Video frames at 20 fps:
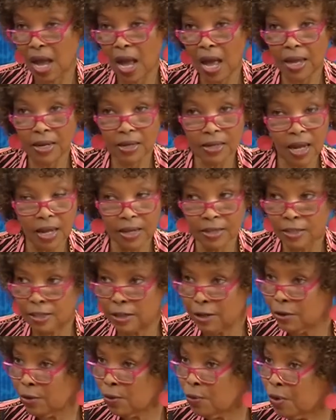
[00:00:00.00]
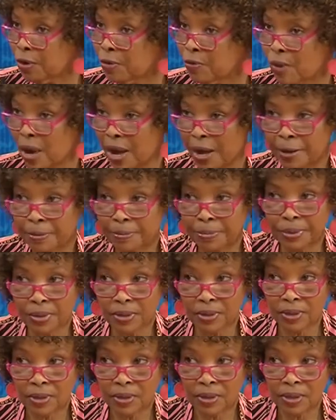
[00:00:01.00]
And until we wipe
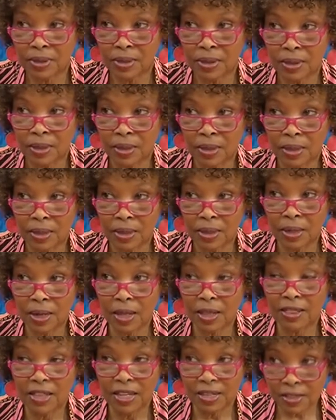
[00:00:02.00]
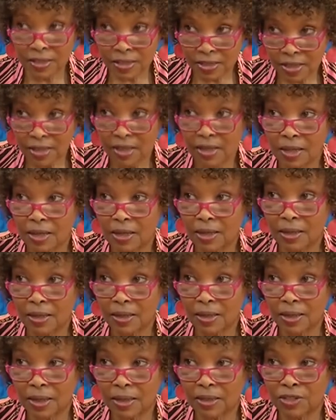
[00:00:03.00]
this
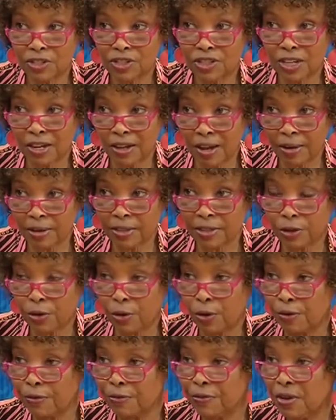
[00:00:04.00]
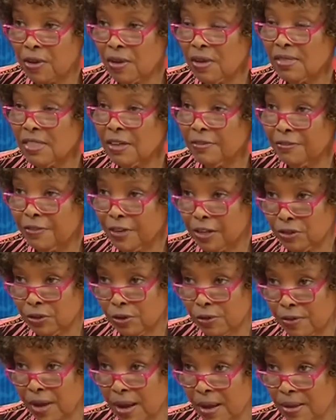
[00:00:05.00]
scourge off the face
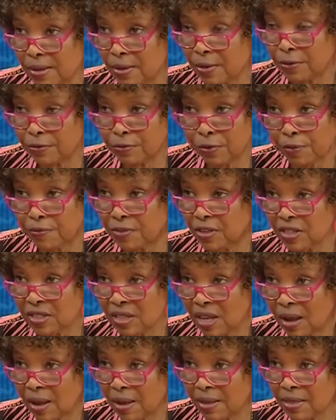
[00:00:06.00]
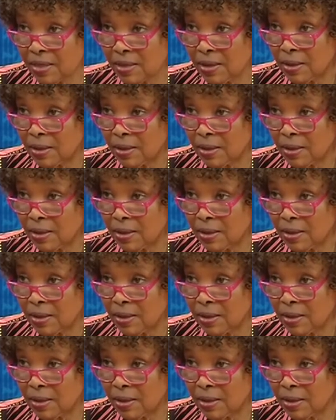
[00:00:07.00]
of this earth,